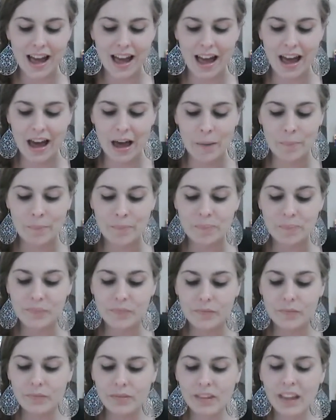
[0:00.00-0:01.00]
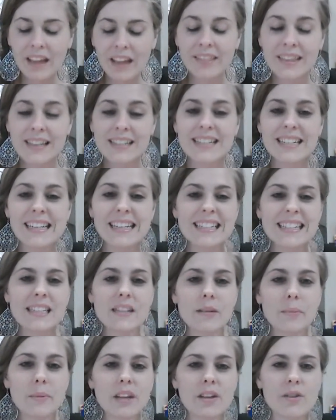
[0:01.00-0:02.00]
And this needs
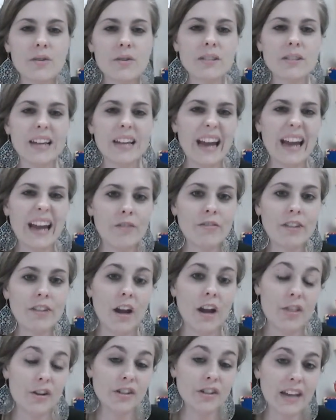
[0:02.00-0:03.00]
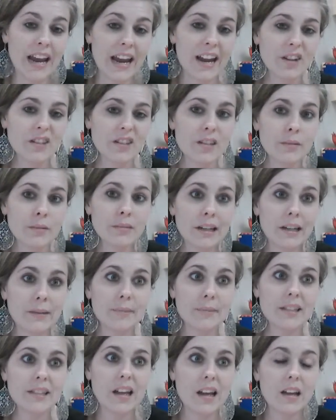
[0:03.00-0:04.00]
to be used like every other day, or
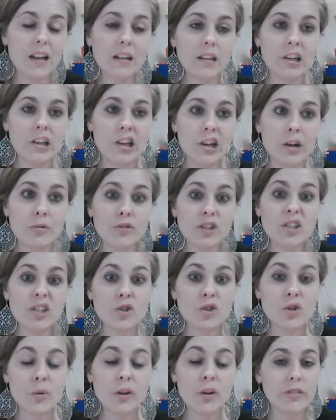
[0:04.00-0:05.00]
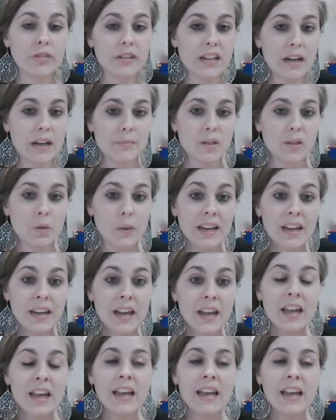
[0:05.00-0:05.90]
sometimes, just 2 or 3 times a week.